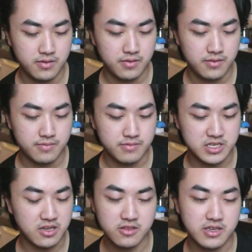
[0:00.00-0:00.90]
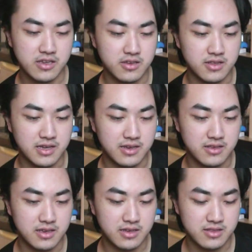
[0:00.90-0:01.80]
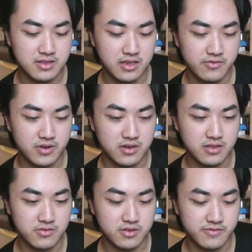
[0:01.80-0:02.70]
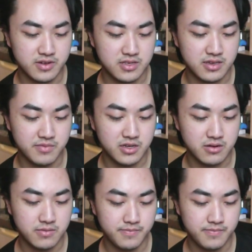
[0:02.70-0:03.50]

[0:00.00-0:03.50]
It's not looking good, guys. I think we're gonna lose our first game here.